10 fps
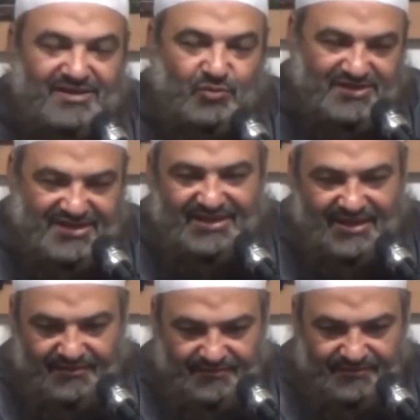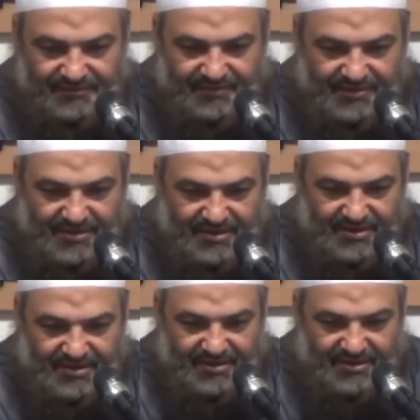in his wasiyah
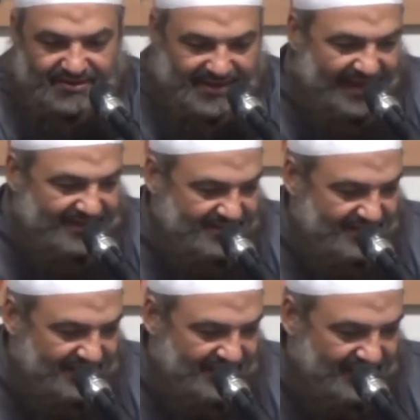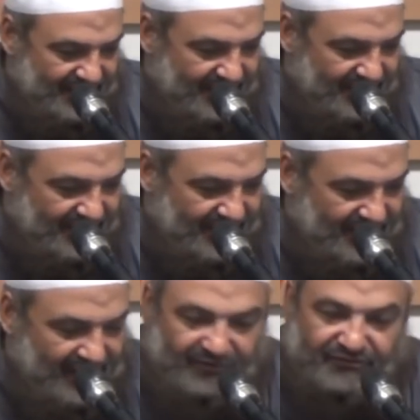that
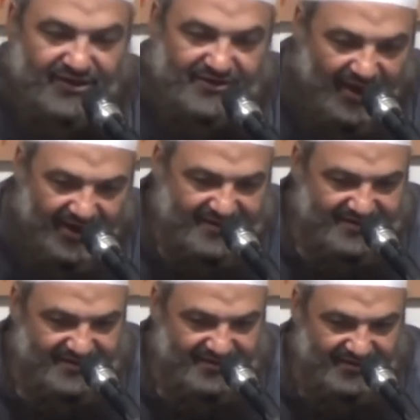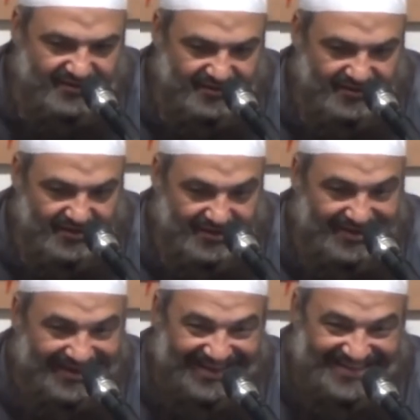if he dies,
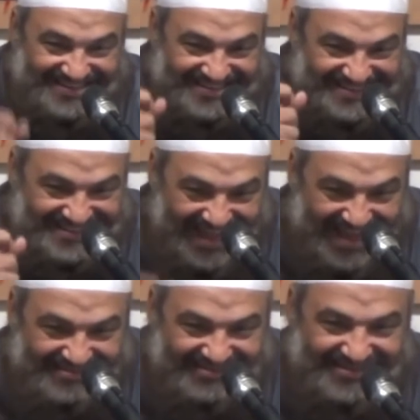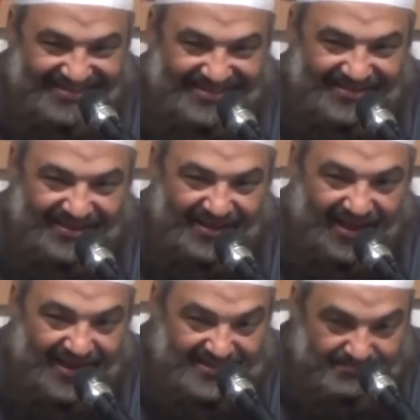his death,
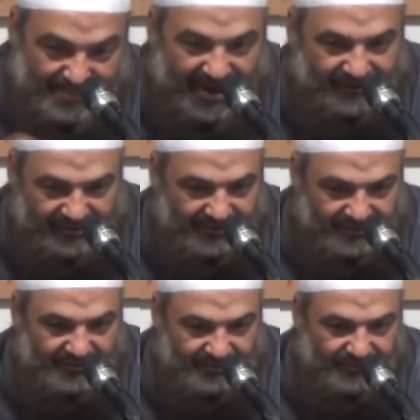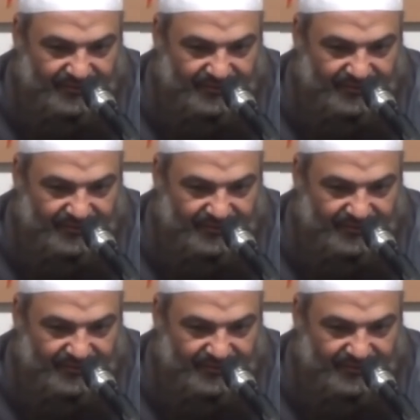his burial,